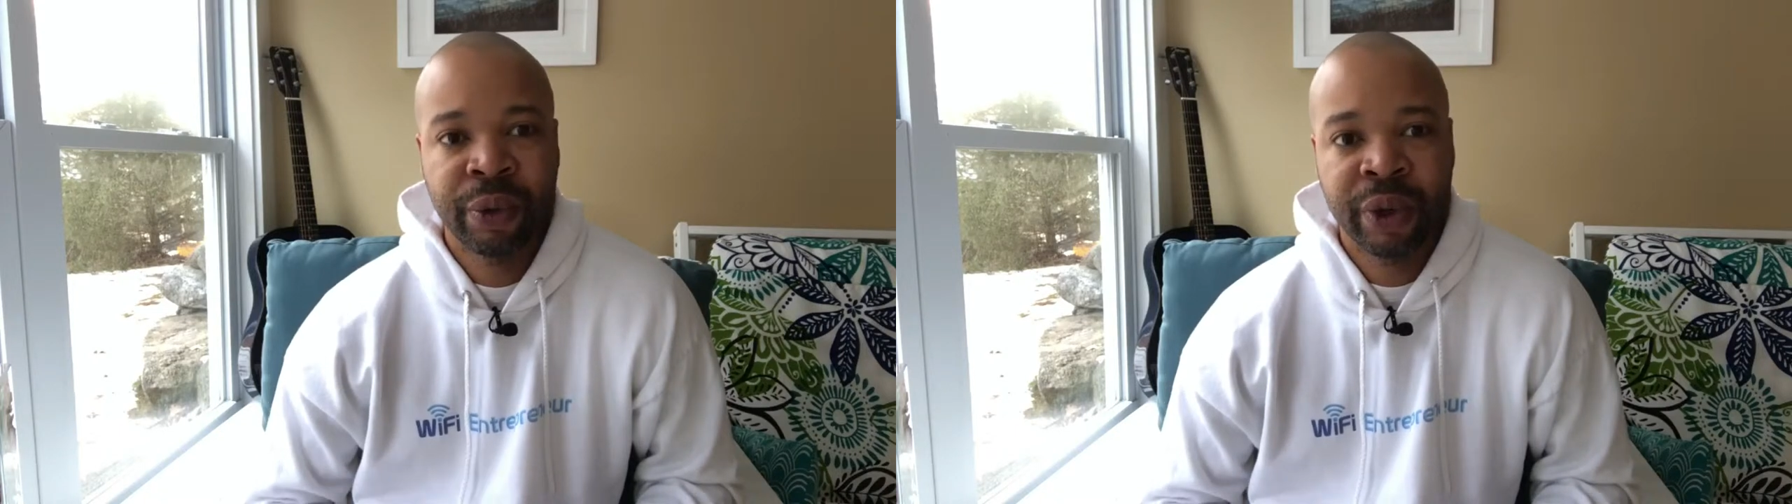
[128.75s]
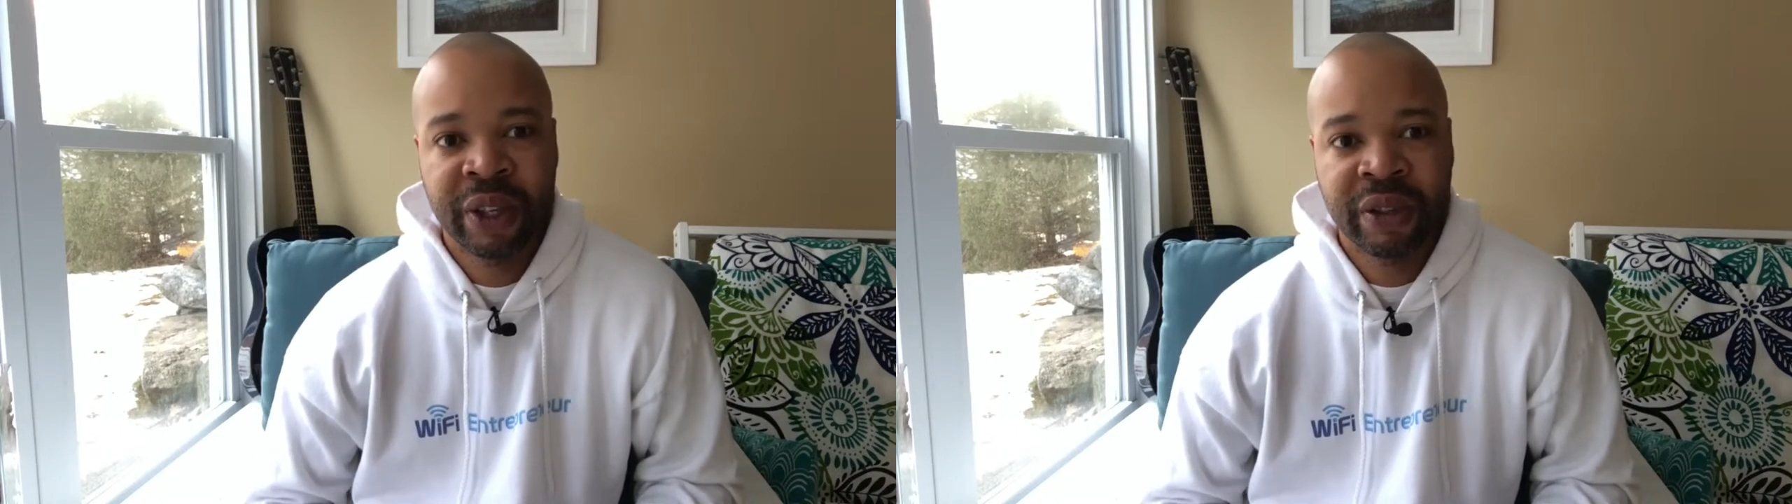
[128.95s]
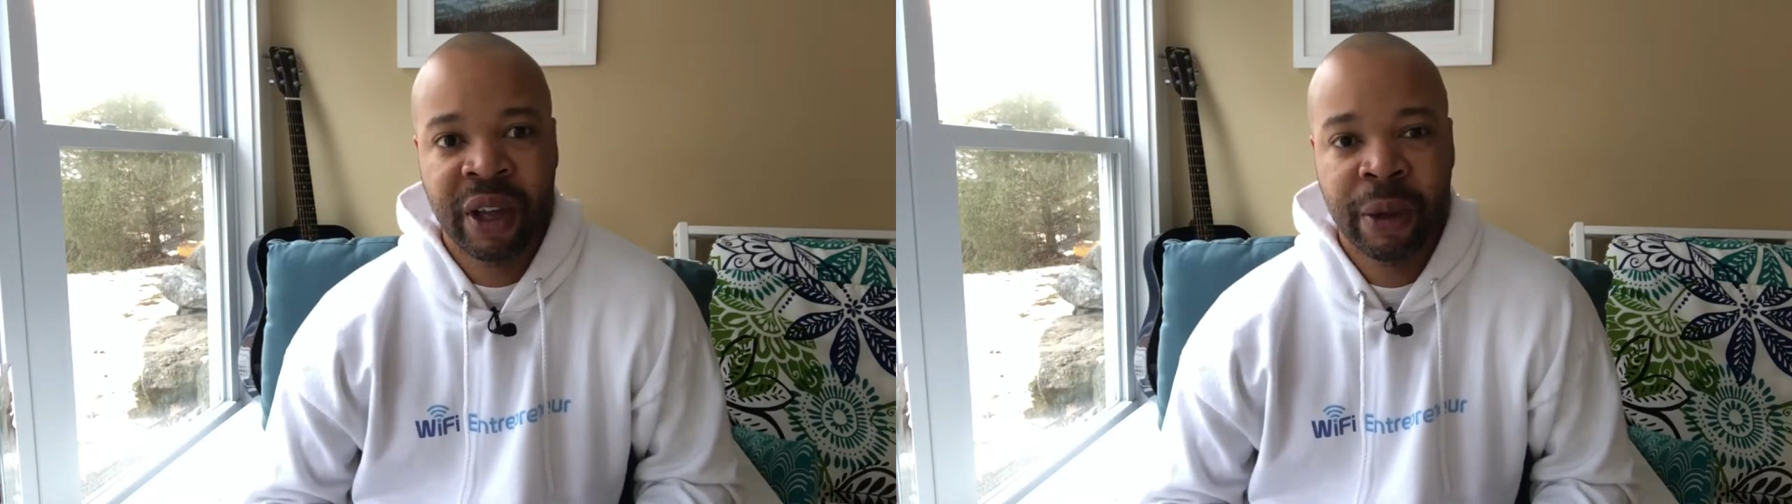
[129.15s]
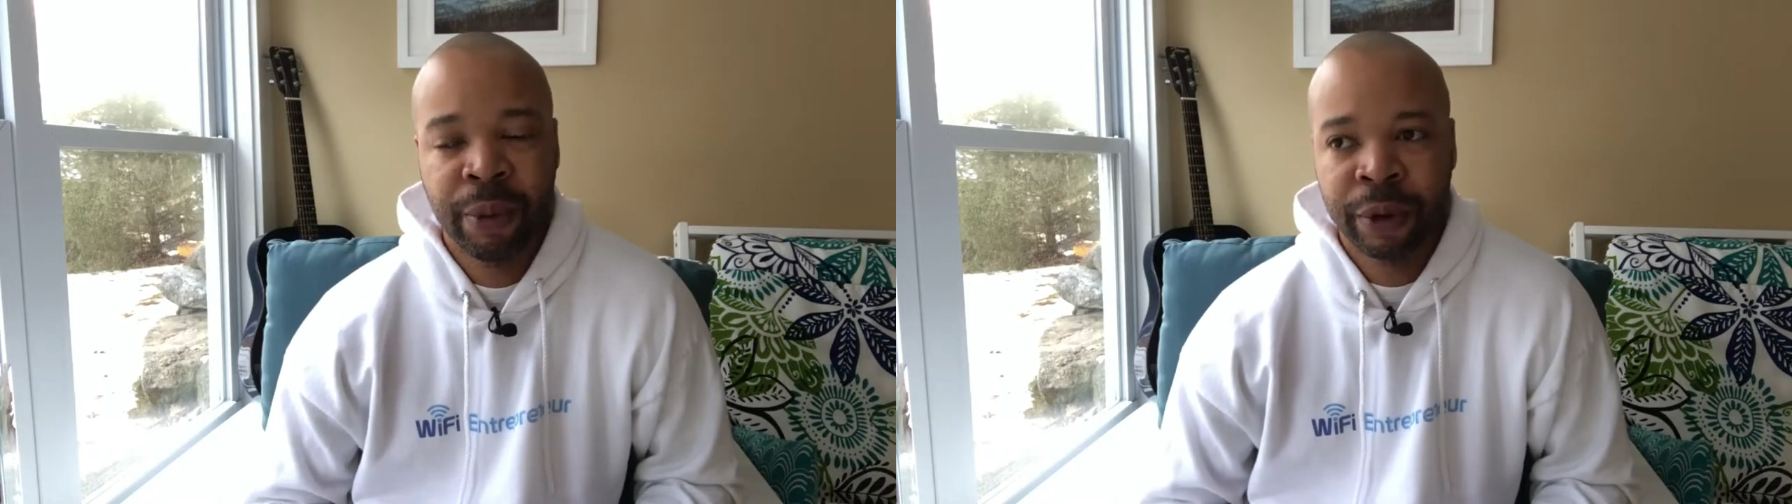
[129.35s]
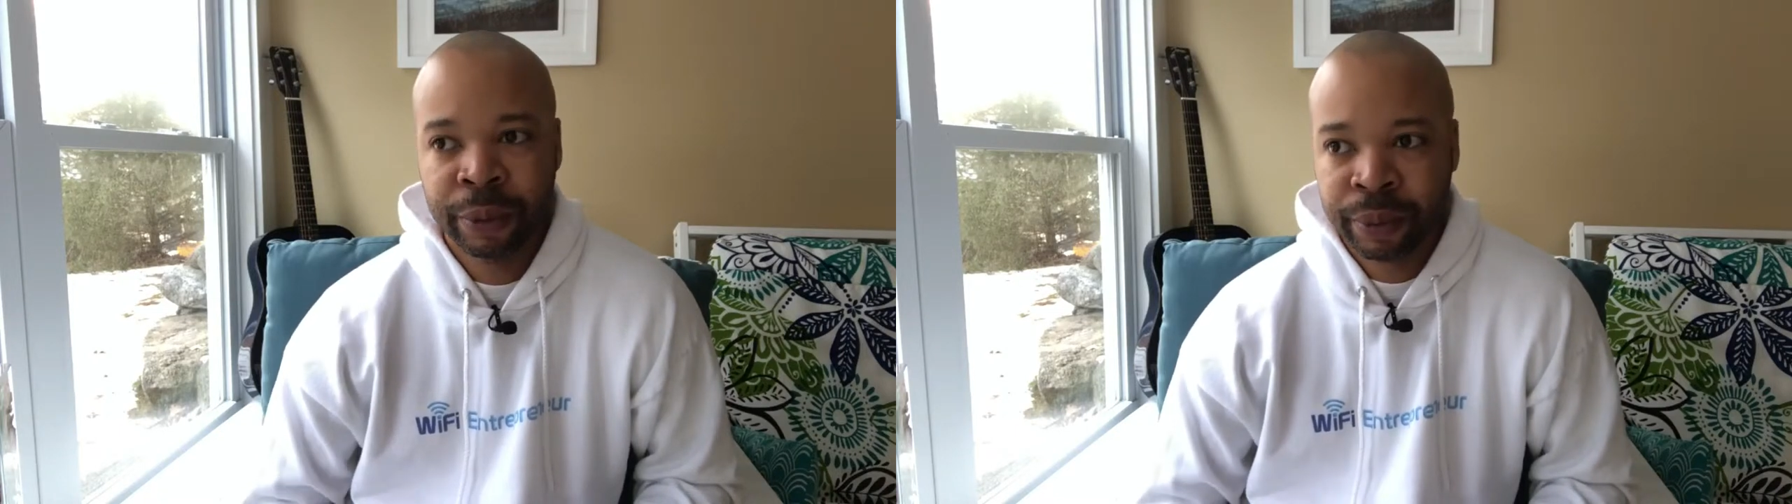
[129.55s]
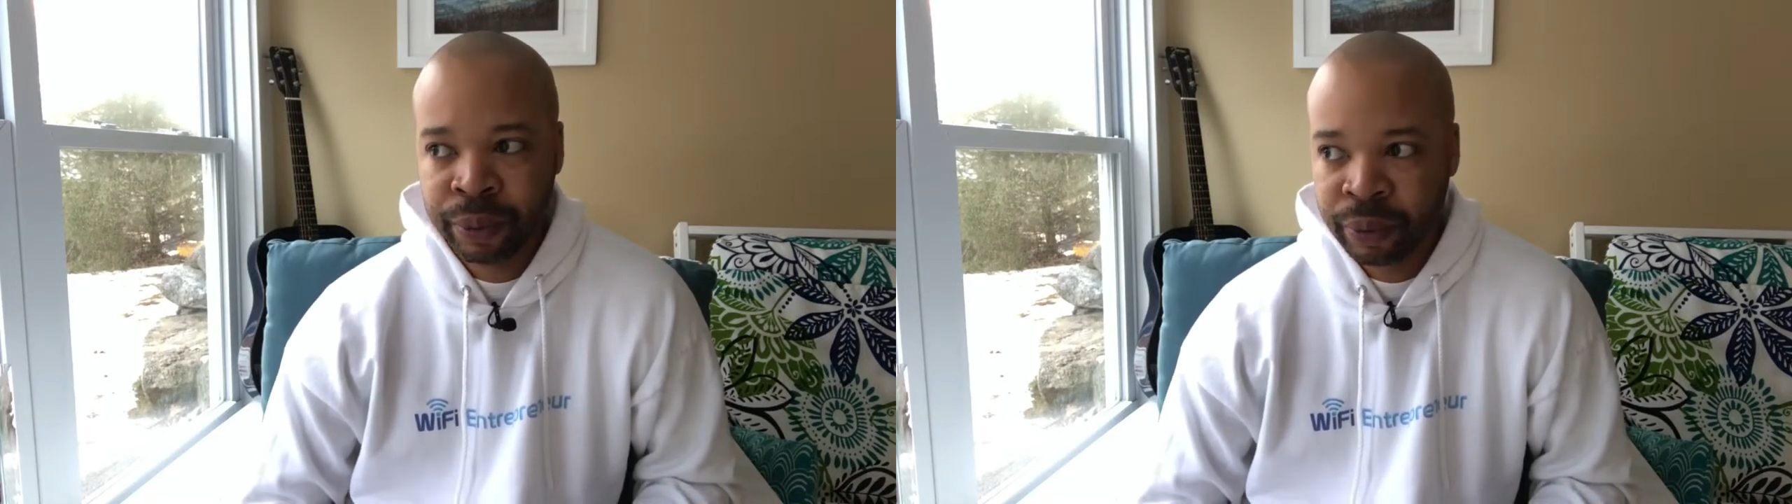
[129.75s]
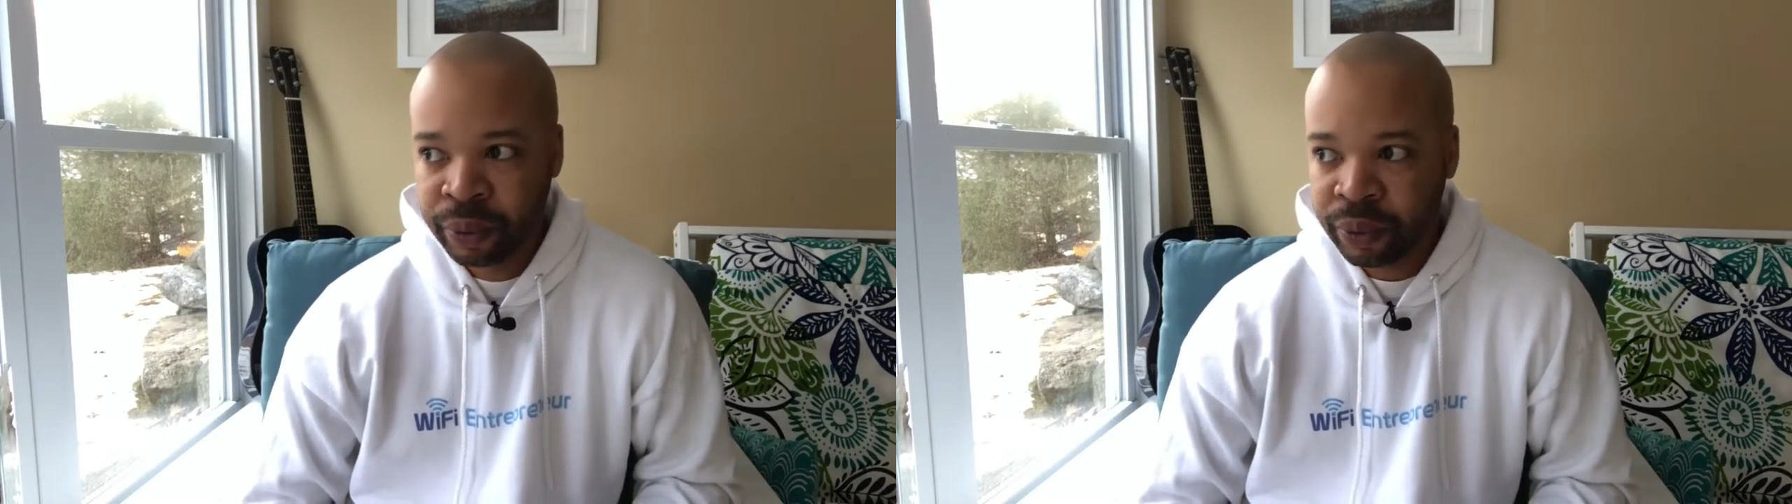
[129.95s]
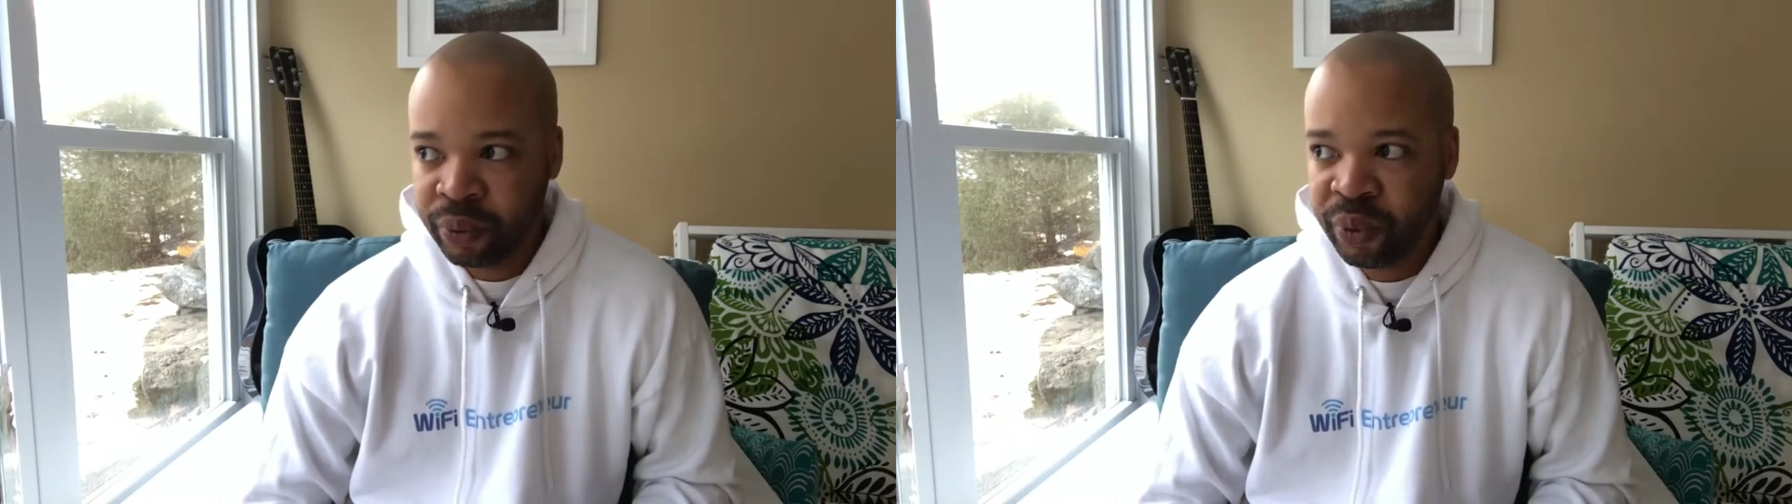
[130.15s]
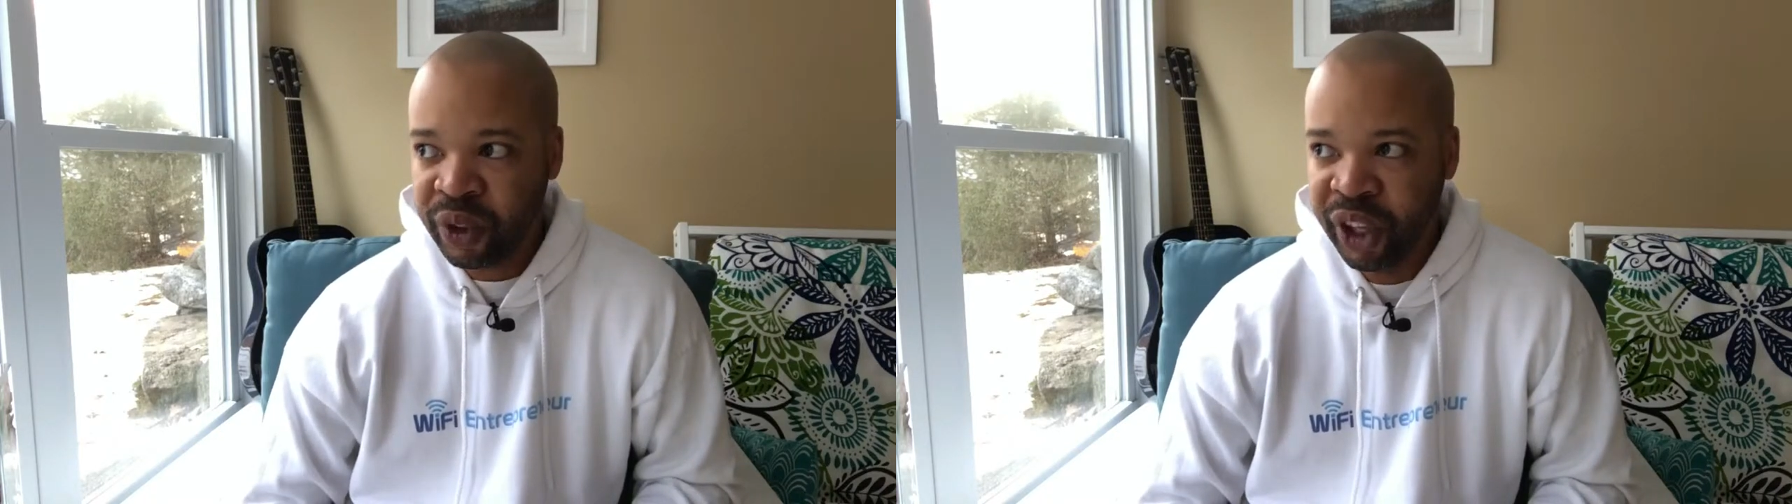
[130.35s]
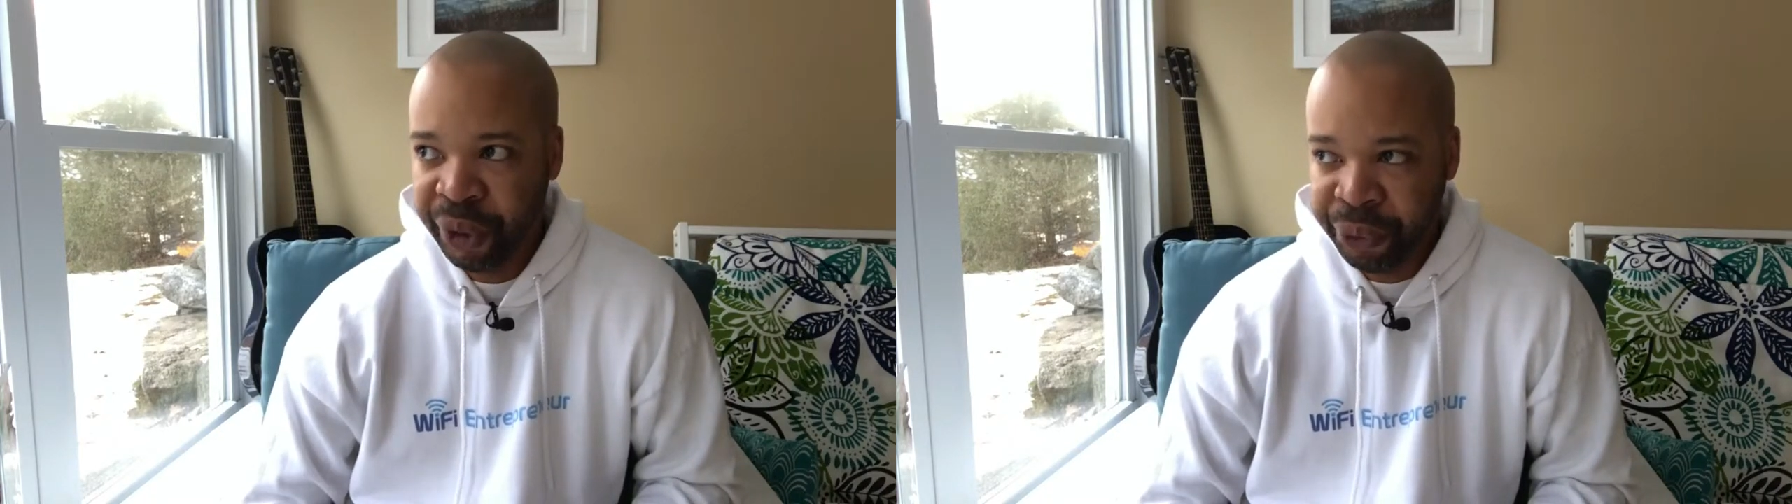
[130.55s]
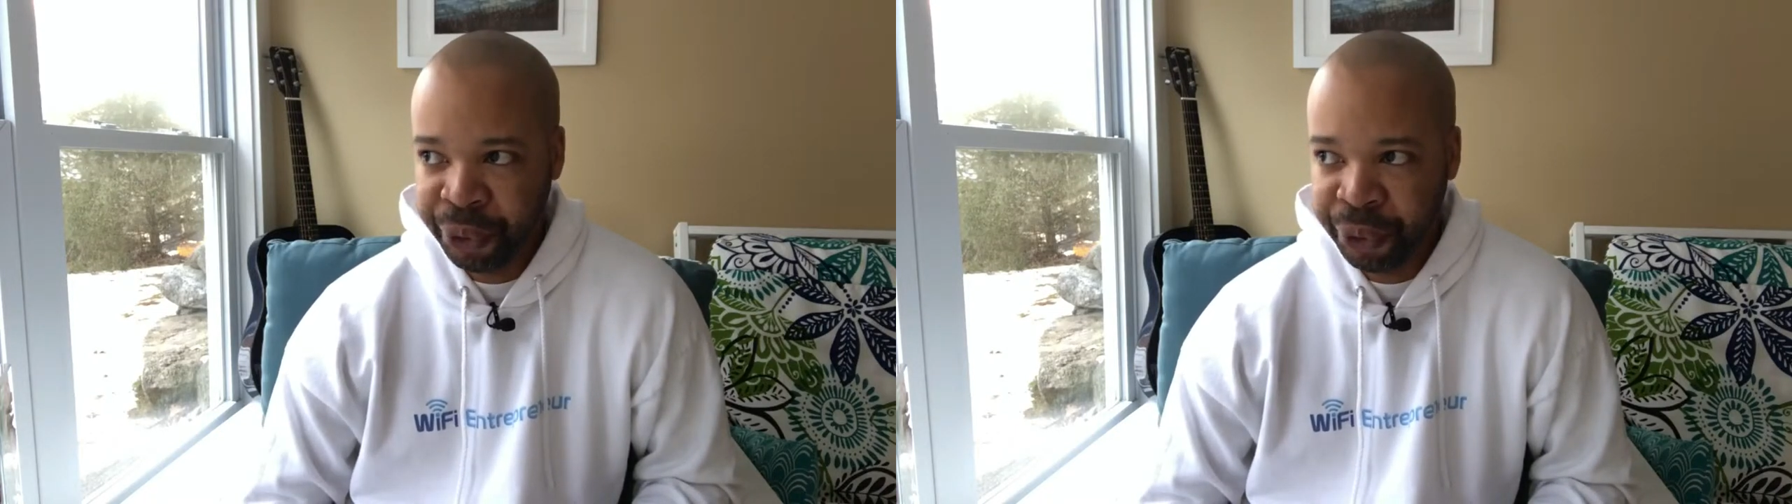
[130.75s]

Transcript: For an example, if